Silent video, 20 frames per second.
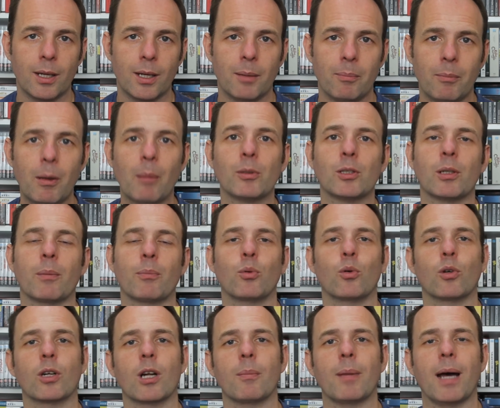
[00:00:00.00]
membership
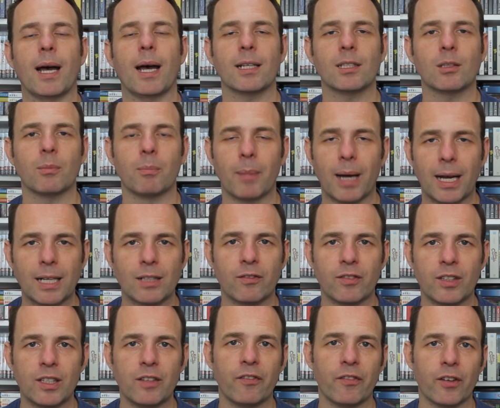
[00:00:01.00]
program, and
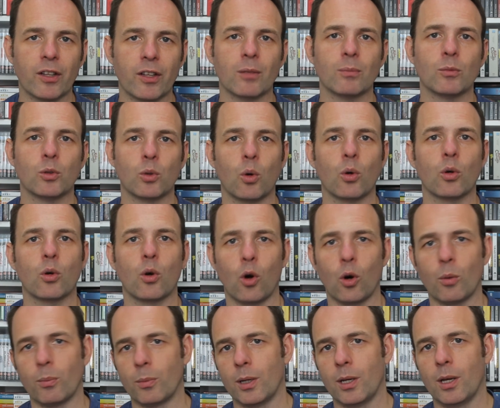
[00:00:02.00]

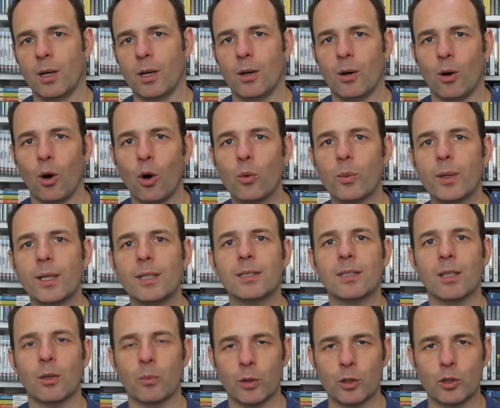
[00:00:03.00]
manvfilm.com, all ways
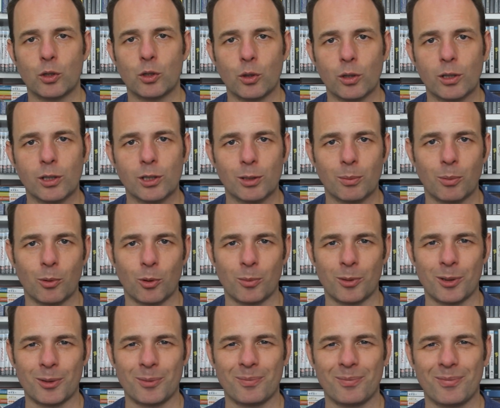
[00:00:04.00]
in which you can support me.
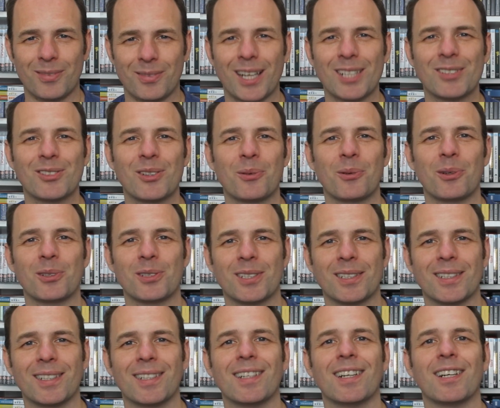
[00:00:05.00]
Thanks for
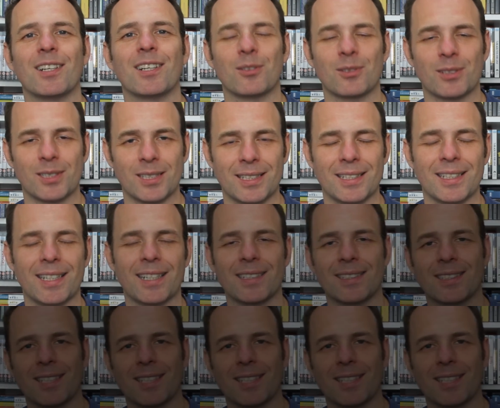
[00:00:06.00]
watching, and I'll see you next